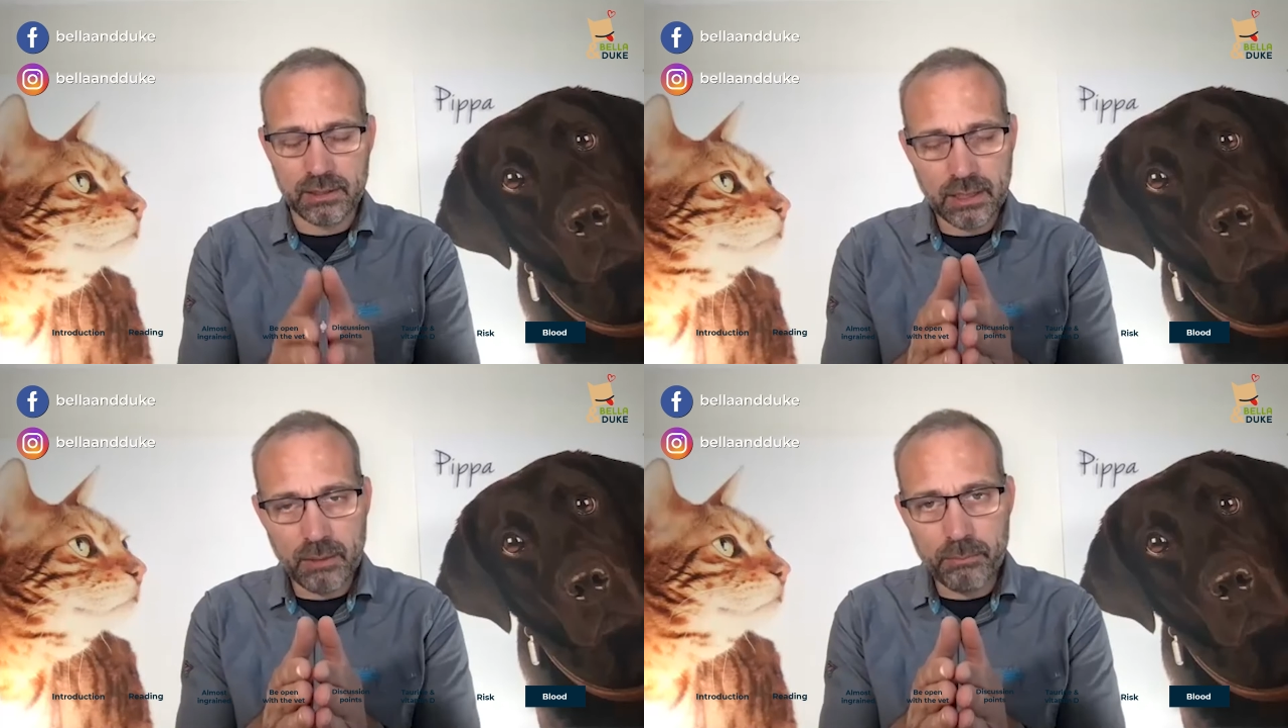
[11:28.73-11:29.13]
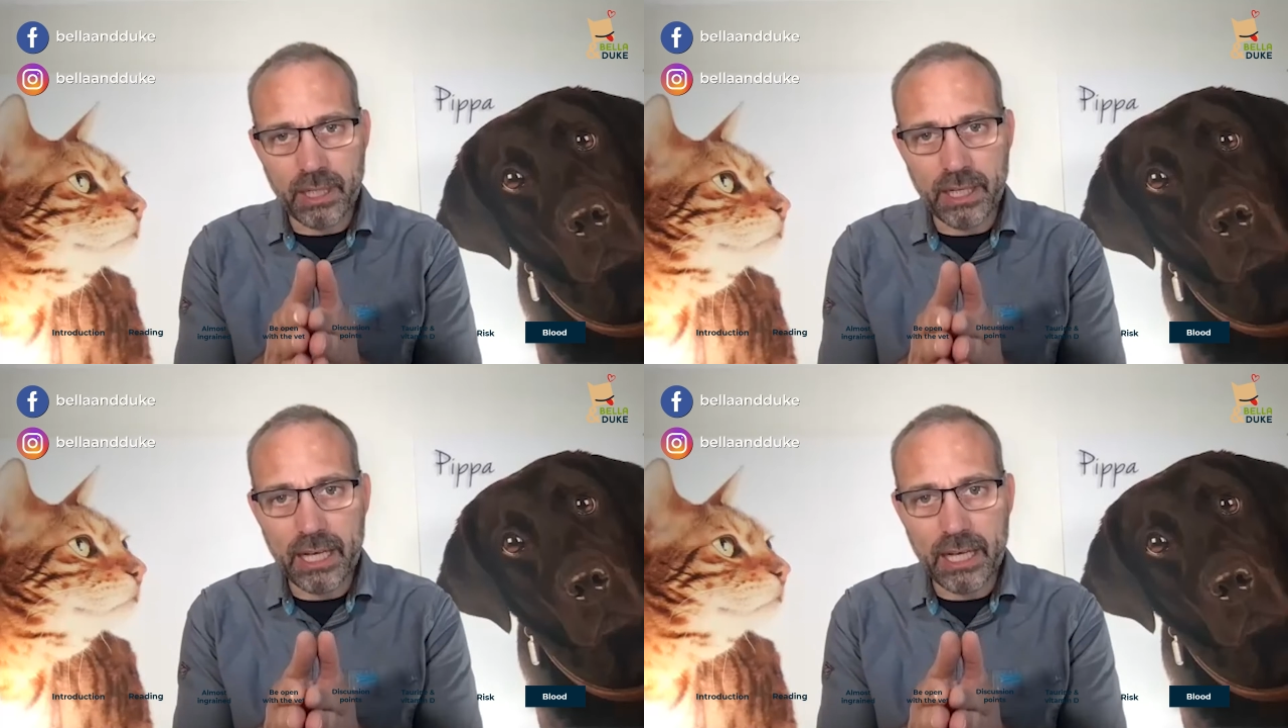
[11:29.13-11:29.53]

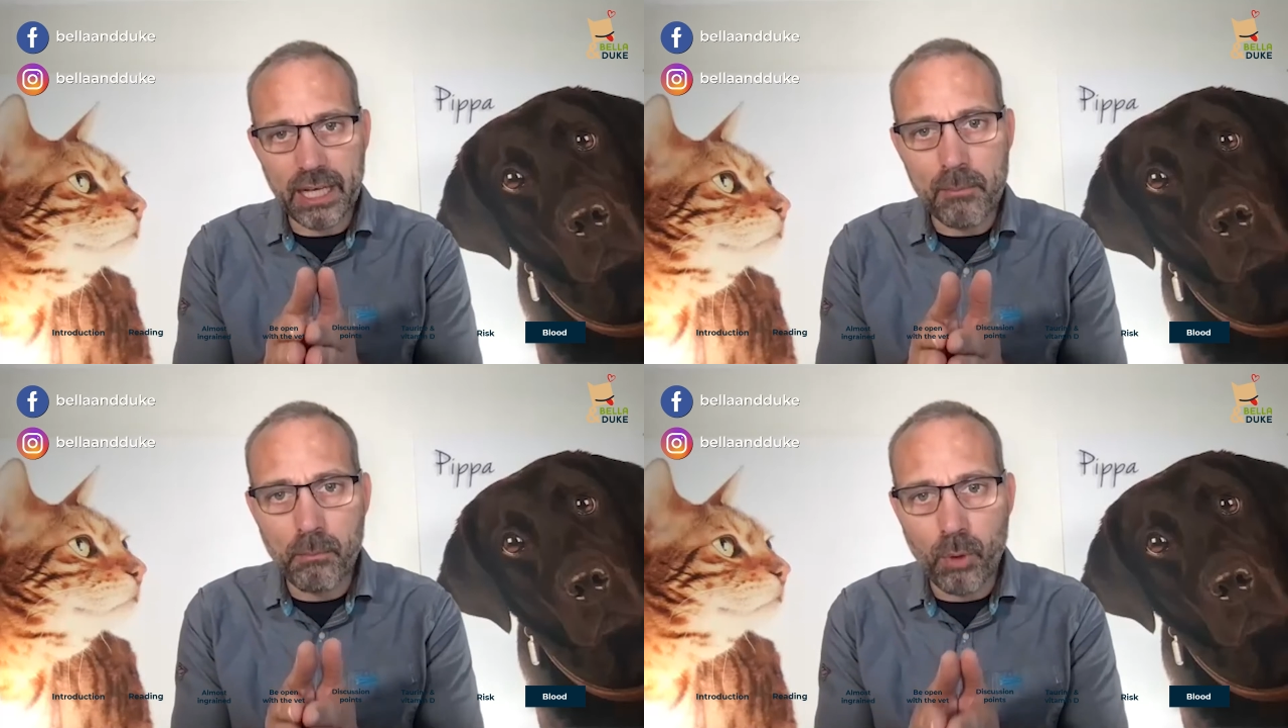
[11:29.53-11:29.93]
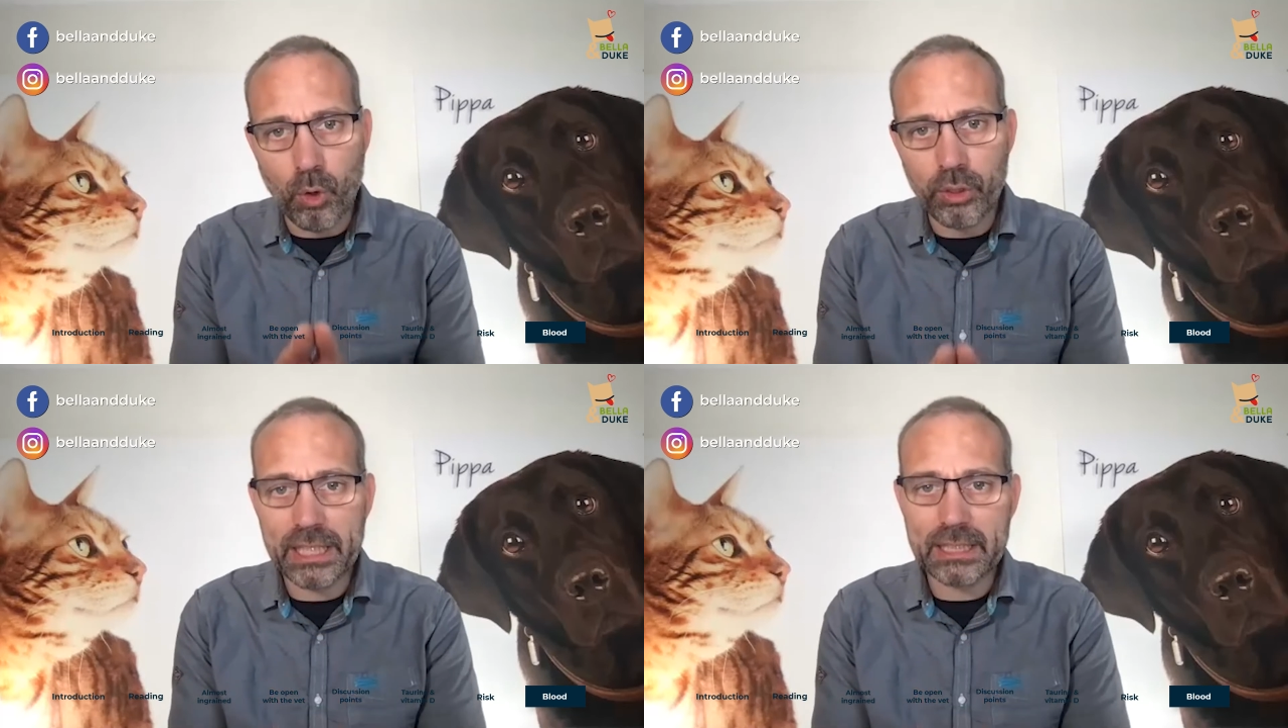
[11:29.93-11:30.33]
But a
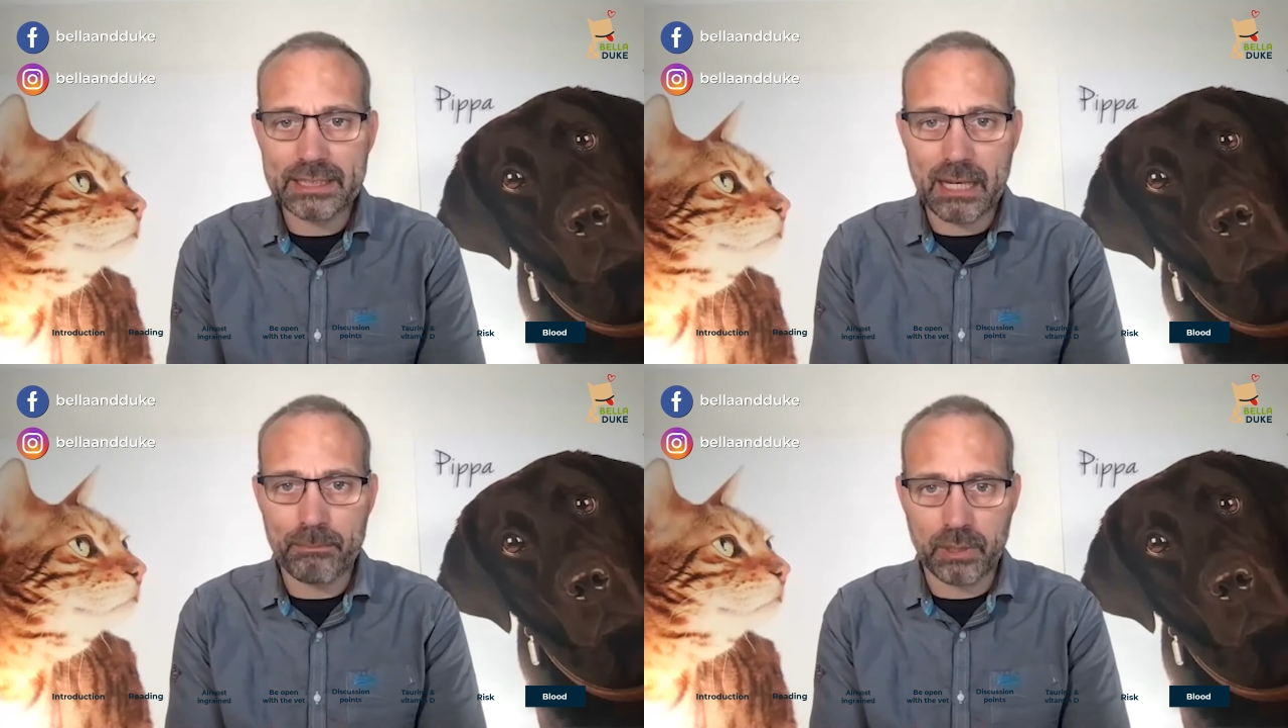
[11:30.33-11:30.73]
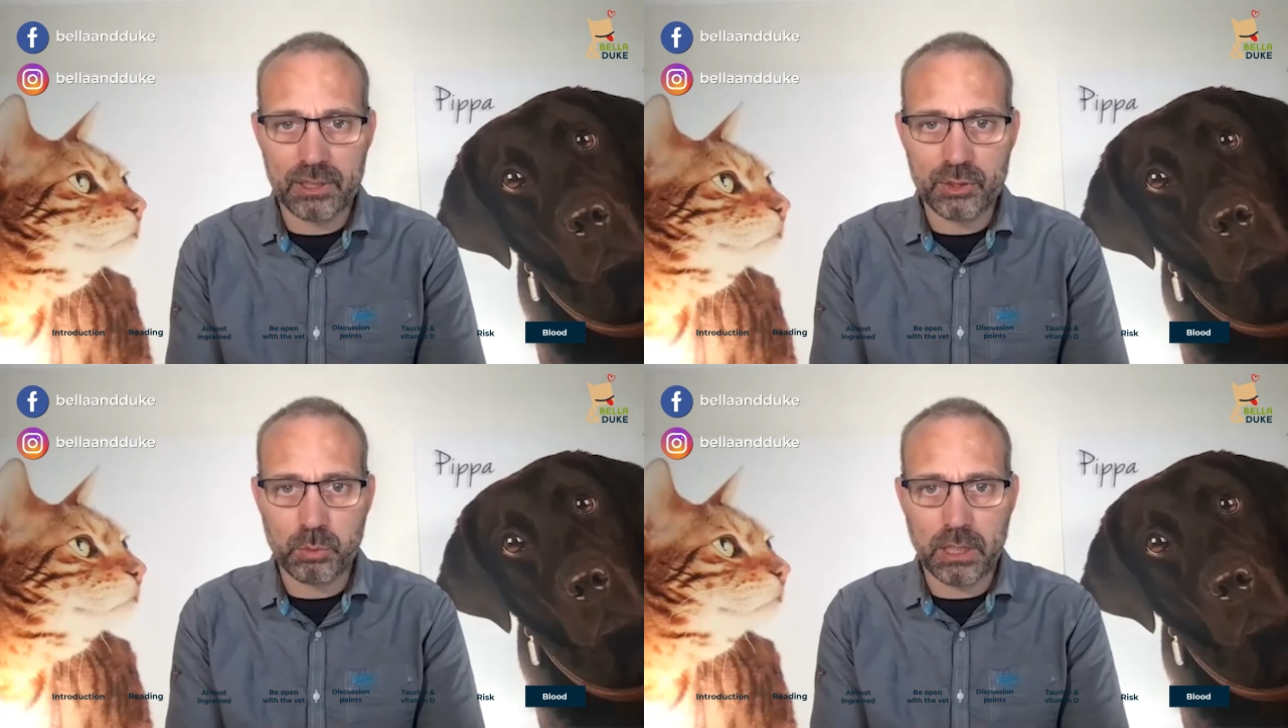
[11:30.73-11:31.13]
morning sample
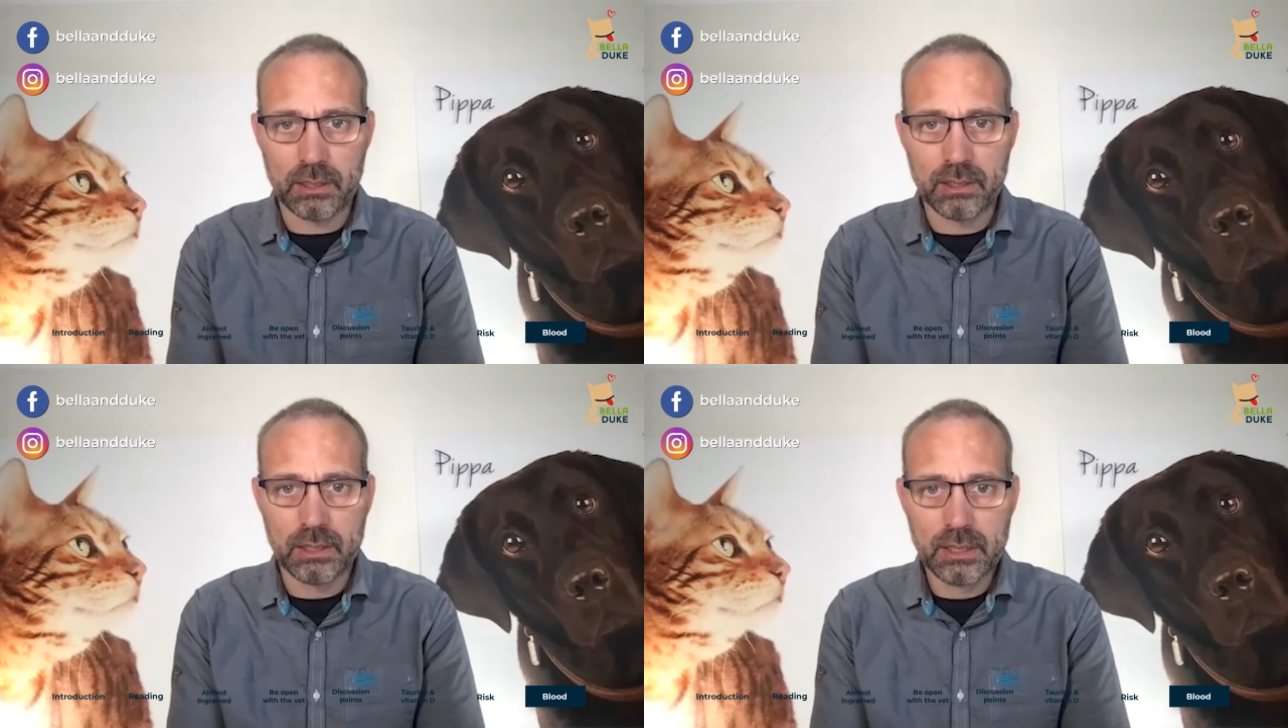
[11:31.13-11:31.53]
as well.